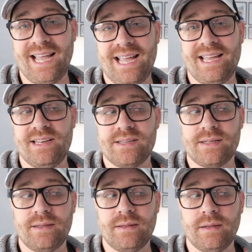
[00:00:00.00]

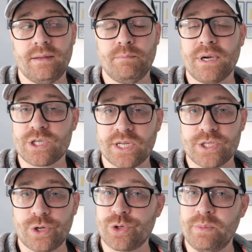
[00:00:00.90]
And much like
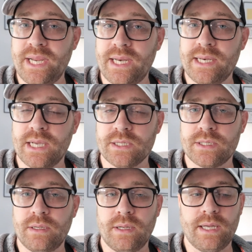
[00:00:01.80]
social media
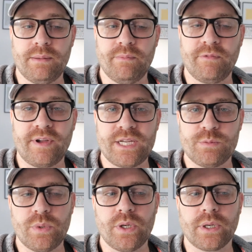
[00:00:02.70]
does,
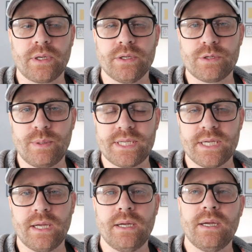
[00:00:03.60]
Facebook and
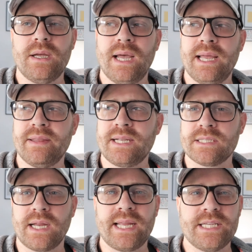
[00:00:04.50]
Twitter and
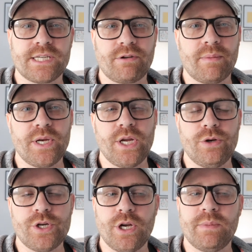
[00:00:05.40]
things like Instagram and
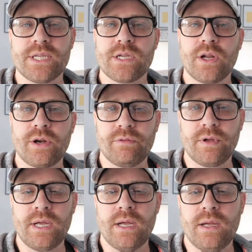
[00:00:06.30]
YouTube, there's a lot
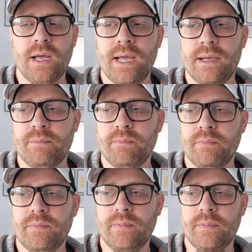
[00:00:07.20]

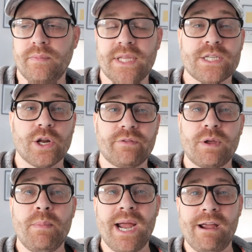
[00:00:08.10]
of
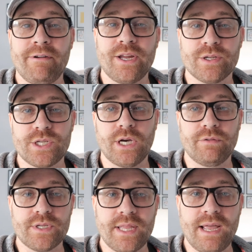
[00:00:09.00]
comparing
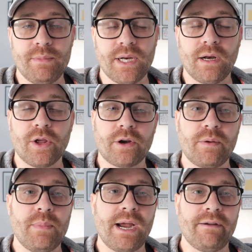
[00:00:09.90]
yourself to them and a lot of
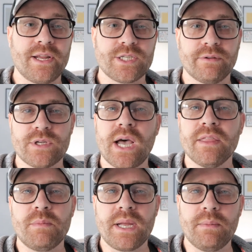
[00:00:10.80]
comparing yourself to
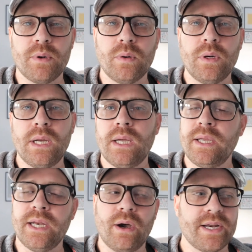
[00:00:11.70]
other people.
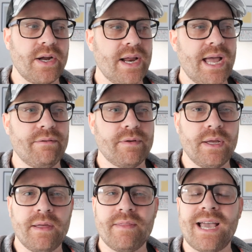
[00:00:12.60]
You know, I don't have
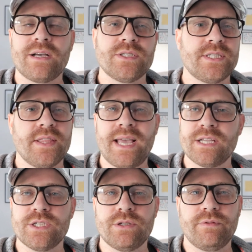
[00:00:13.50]
thousands and
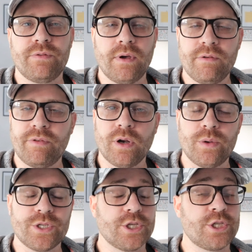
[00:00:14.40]
thousands of
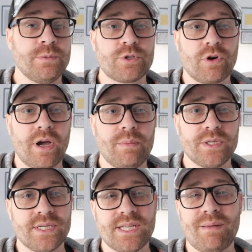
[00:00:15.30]
followers and
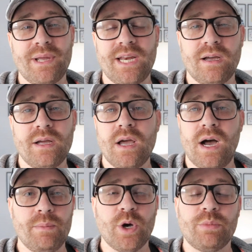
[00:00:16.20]
subscribers. Does that mean
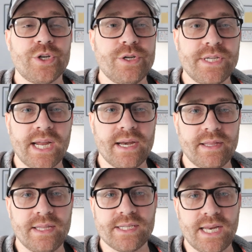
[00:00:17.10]
I'm not producing
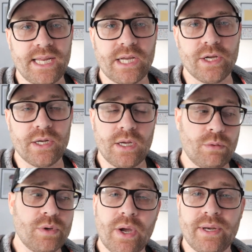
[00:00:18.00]
anything that's any good?
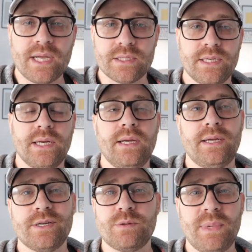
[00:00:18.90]
Well, no, it doesn't.
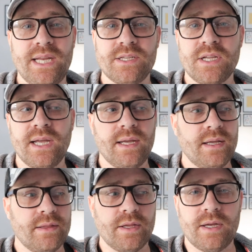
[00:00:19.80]
It just means
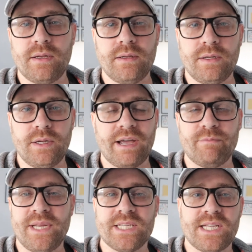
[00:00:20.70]
that you
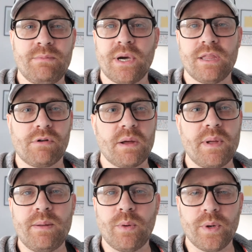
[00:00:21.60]
haven't been seen by the right
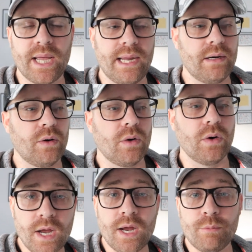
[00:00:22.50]
people yet,
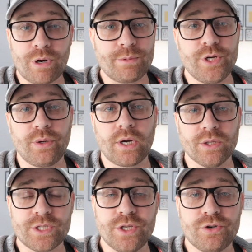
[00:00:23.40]
or perhaps you
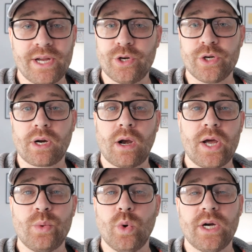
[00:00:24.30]
concentrate on your
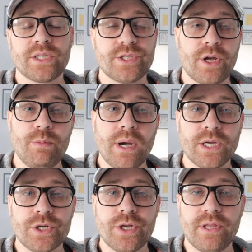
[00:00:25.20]
client work so
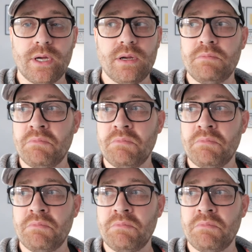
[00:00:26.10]
much that